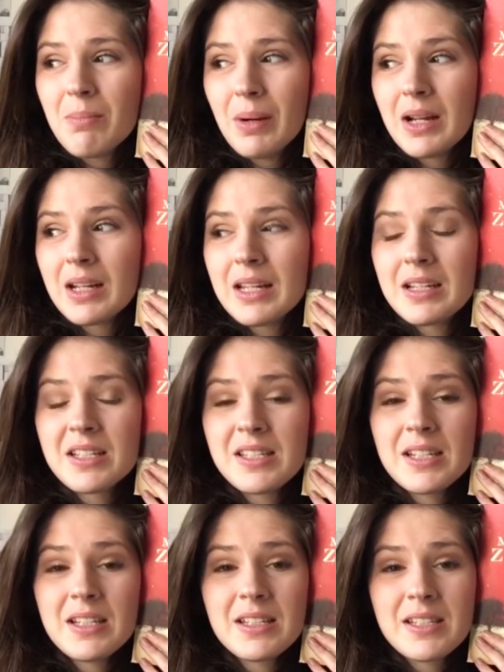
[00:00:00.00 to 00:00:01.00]
but it
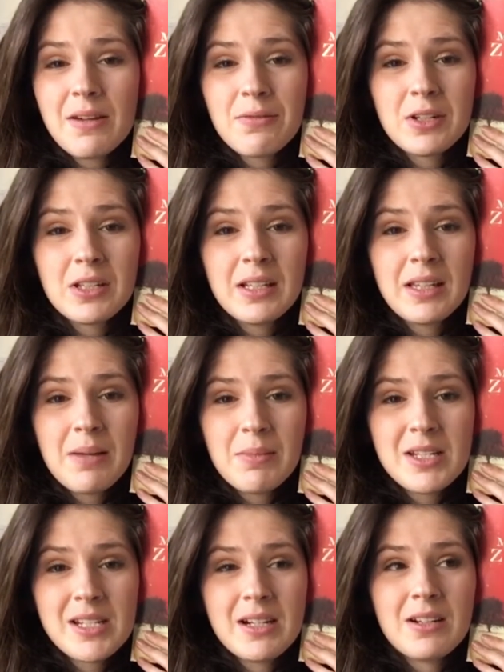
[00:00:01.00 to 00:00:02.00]
did definitely let
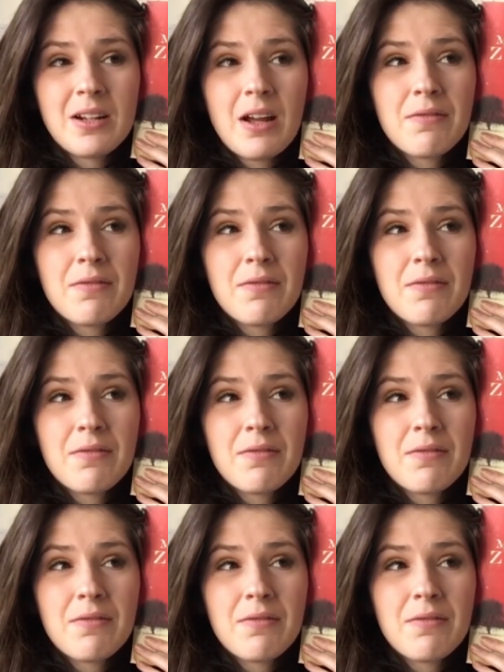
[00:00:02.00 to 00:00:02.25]
me down.